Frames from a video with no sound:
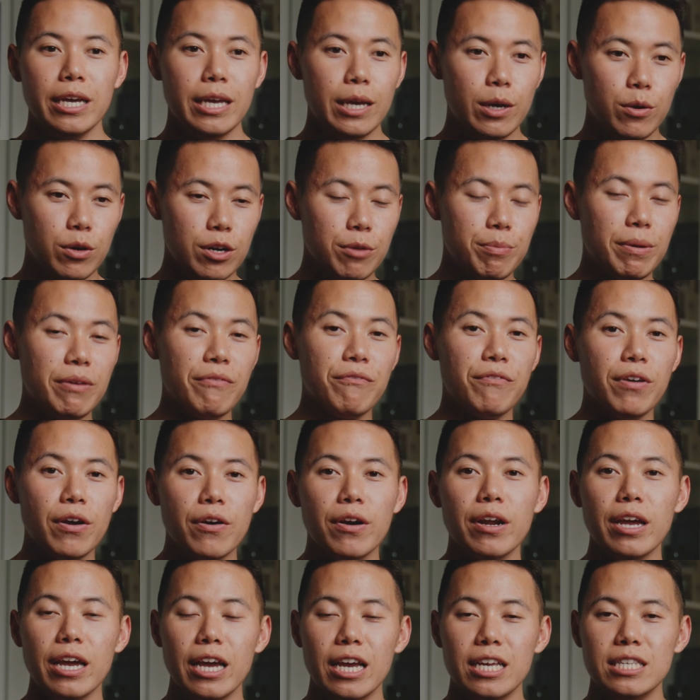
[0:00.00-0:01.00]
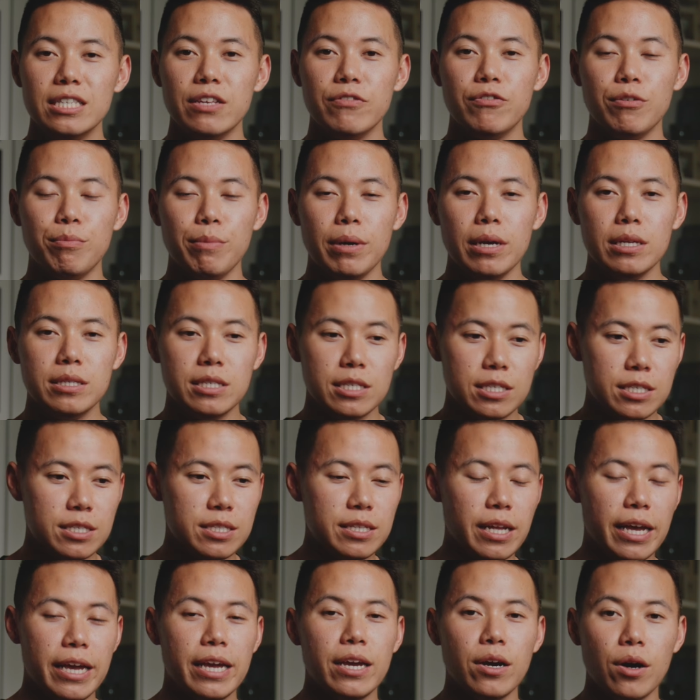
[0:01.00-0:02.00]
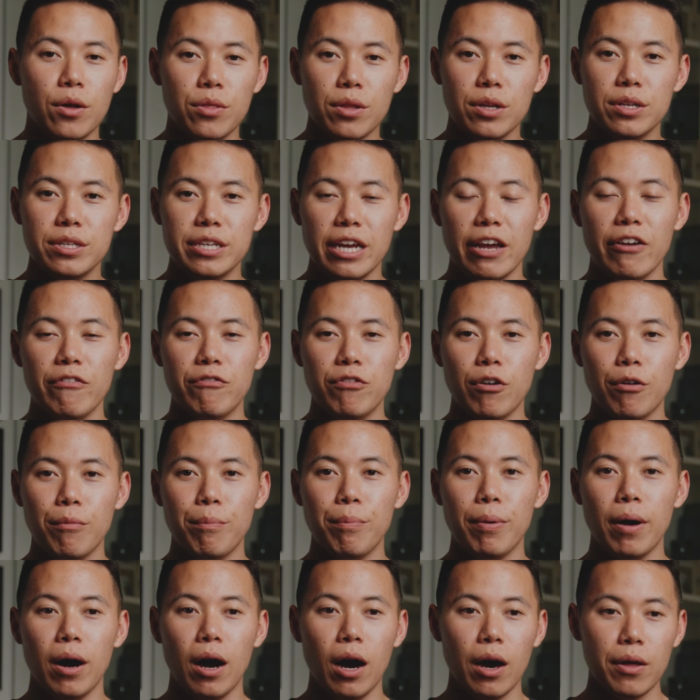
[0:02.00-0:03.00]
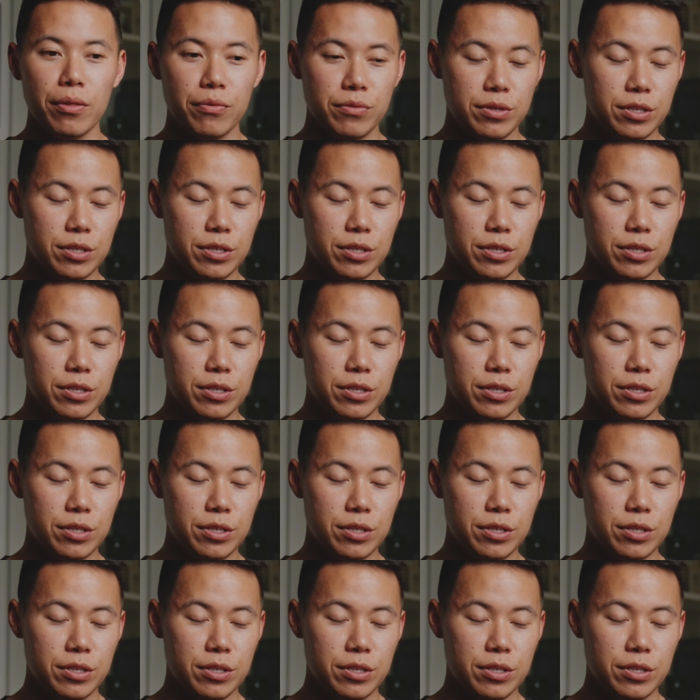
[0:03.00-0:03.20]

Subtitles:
It would have been very easy for me to stay on the default path,